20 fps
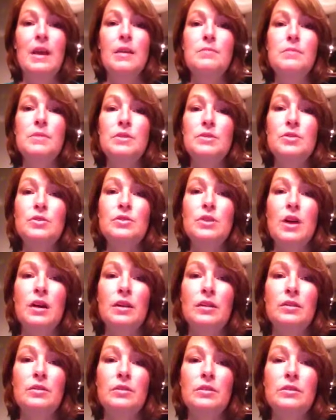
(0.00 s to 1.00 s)
Mr.
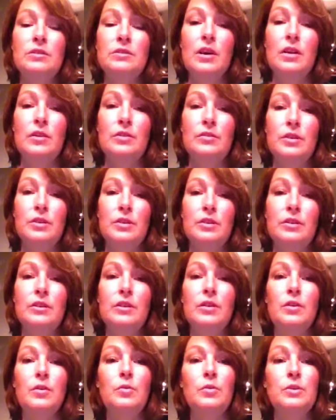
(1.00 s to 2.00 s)
Tolliver
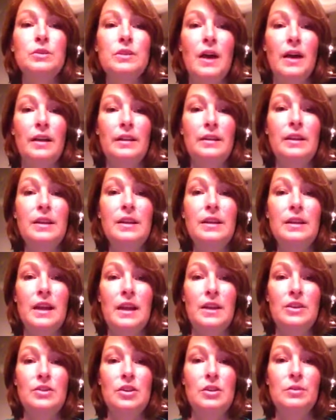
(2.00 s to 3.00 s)
was highly
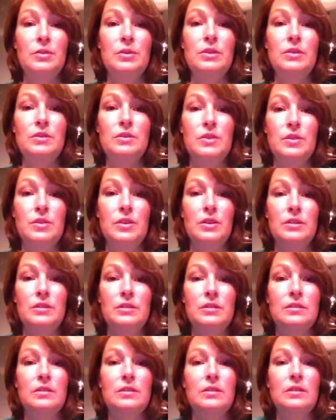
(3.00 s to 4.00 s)
engaging with the
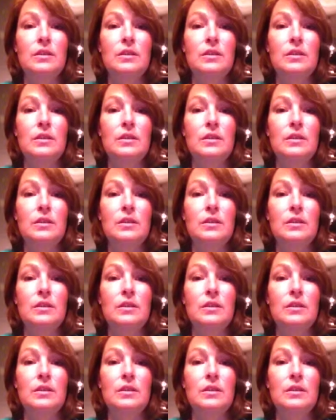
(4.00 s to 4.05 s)
students,